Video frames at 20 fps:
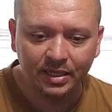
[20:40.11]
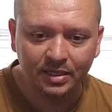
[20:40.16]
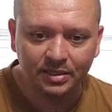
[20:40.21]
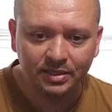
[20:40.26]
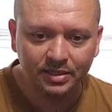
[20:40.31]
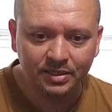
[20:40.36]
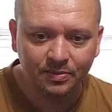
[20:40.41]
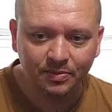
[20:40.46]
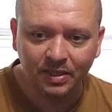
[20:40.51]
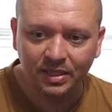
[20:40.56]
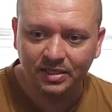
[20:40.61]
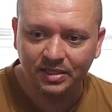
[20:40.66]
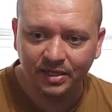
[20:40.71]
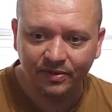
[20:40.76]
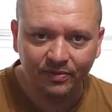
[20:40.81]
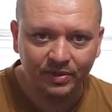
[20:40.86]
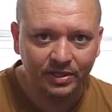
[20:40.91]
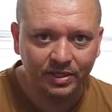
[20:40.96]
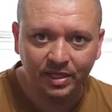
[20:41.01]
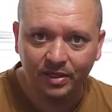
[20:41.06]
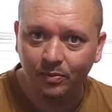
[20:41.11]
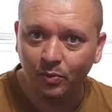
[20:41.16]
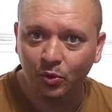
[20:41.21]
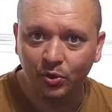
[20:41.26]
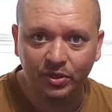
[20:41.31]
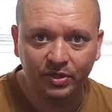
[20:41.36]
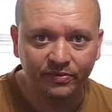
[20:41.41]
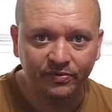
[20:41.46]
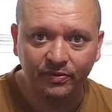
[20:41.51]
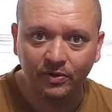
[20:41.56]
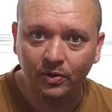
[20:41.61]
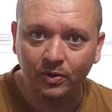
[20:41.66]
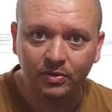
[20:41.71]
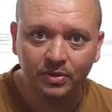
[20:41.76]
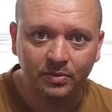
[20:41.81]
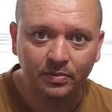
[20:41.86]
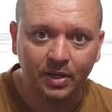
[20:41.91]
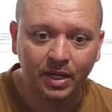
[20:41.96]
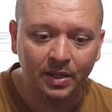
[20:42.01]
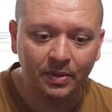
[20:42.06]
It just makes everything more
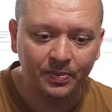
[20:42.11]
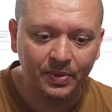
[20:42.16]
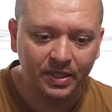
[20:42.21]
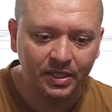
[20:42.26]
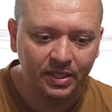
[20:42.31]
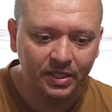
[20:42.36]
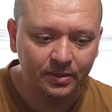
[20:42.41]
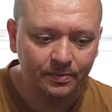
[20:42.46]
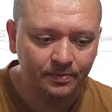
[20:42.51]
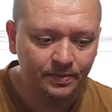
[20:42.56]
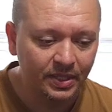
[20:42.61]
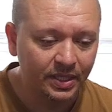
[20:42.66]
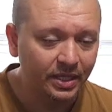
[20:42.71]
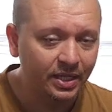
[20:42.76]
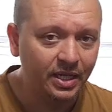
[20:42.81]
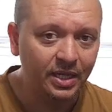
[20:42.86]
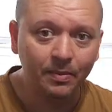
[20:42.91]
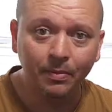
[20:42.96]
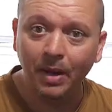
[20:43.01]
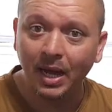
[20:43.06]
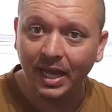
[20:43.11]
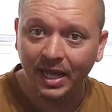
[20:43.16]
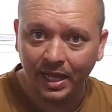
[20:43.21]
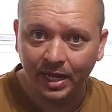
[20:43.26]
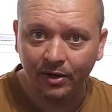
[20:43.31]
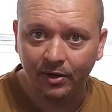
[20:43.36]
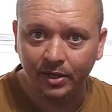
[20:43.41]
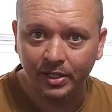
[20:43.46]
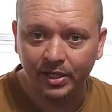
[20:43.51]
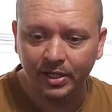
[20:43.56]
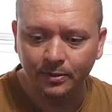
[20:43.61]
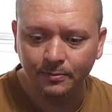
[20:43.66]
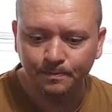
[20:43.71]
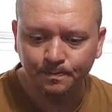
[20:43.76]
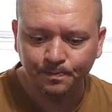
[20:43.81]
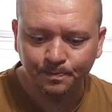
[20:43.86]
difficult, in my opinion, in my area.